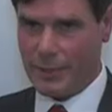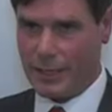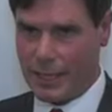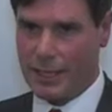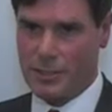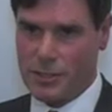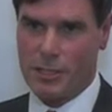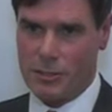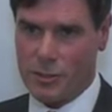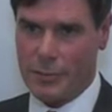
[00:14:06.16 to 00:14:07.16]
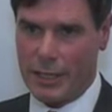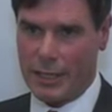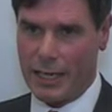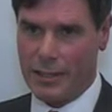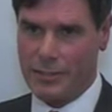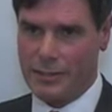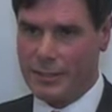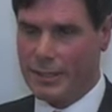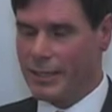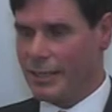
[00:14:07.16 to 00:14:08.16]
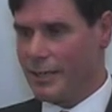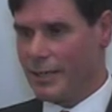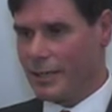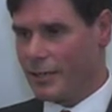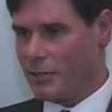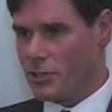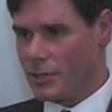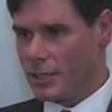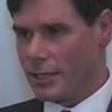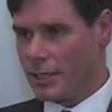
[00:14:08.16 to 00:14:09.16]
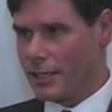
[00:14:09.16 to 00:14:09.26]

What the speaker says: and that continues to be the case. Originally,